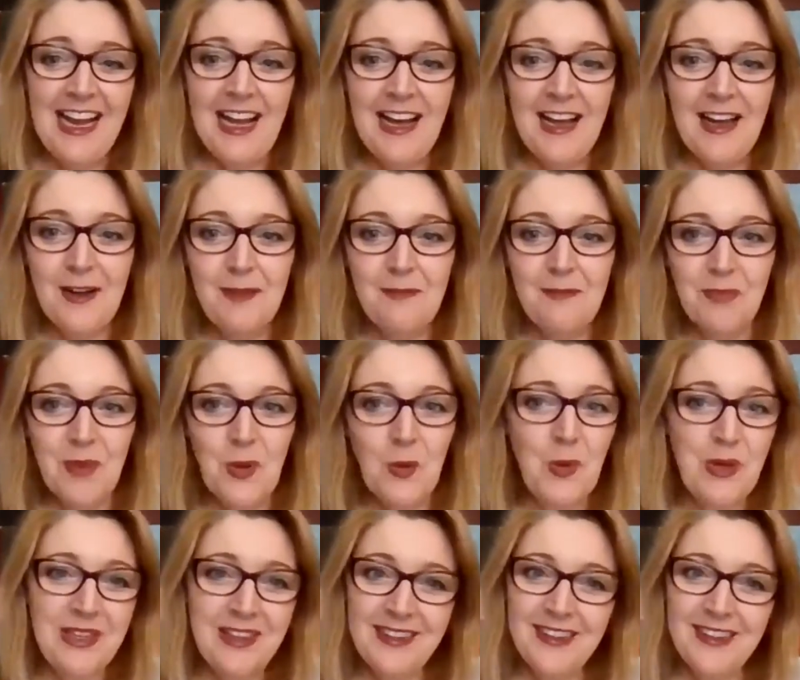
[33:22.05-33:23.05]

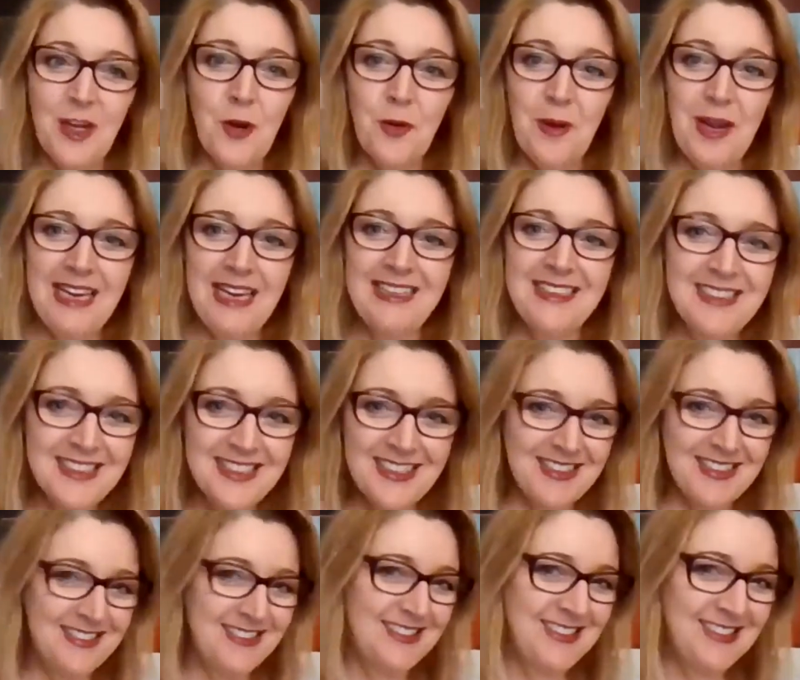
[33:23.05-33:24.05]
with no end,
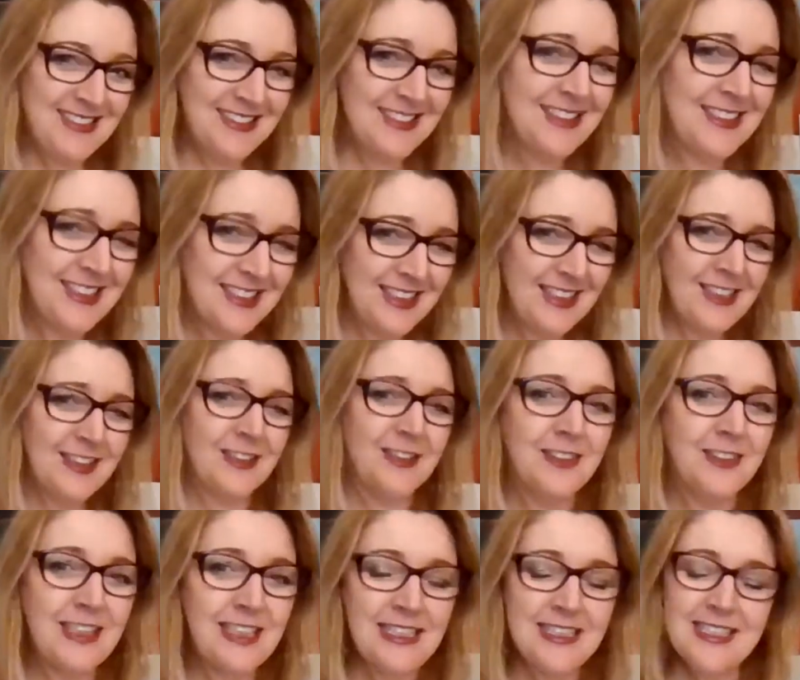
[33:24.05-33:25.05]

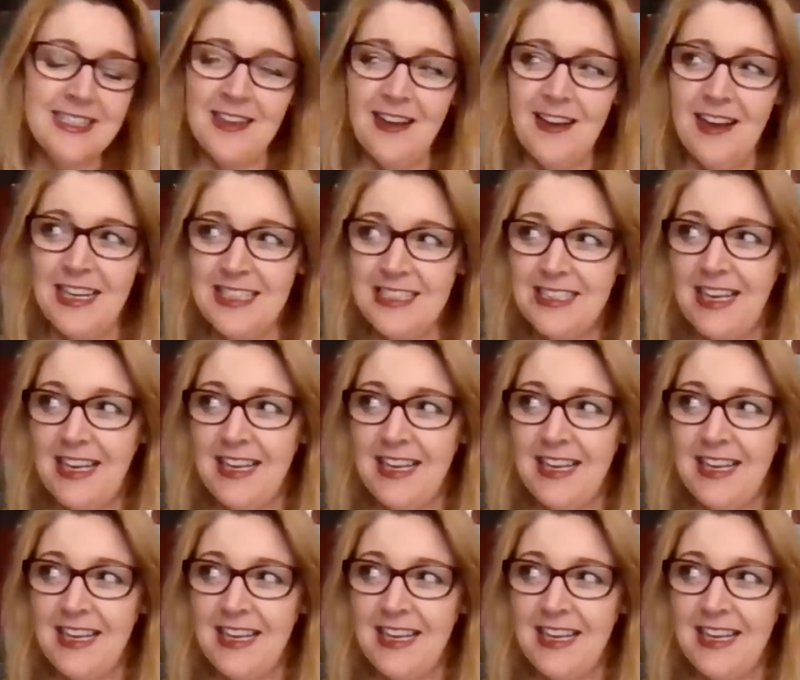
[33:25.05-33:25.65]
in sight.